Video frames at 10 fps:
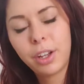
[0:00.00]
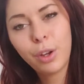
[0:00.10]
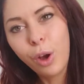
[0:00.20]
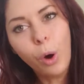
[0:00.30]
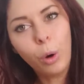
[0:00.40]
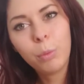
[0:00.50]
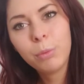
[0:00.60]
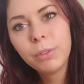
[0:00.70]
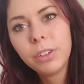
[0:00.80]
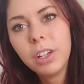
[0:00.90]

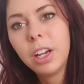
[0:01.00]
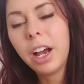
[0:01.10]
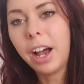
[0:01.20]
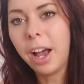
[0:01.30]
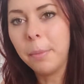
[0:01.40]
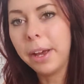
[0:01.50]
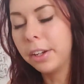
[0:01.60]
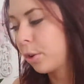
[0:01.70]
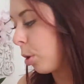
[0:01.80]
home and